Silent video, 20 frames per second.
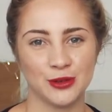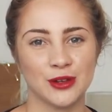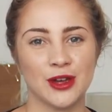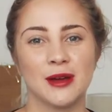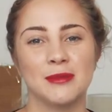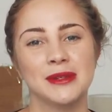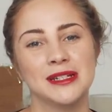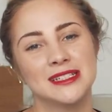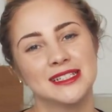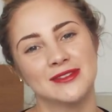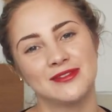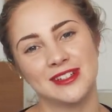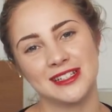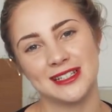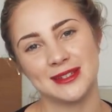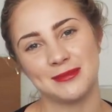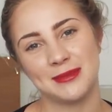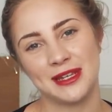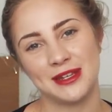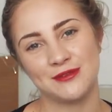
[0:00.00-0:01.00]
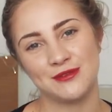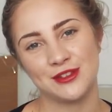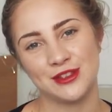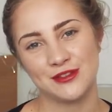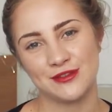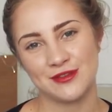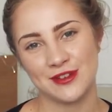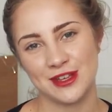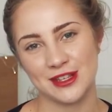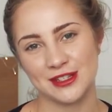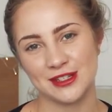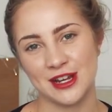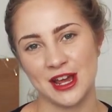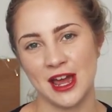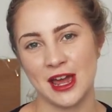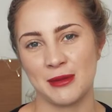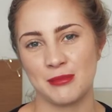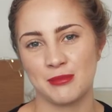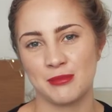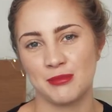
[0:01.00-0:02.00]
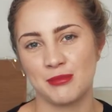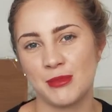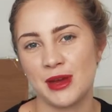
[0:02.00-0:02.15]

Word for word: or coming to visit me for the first time.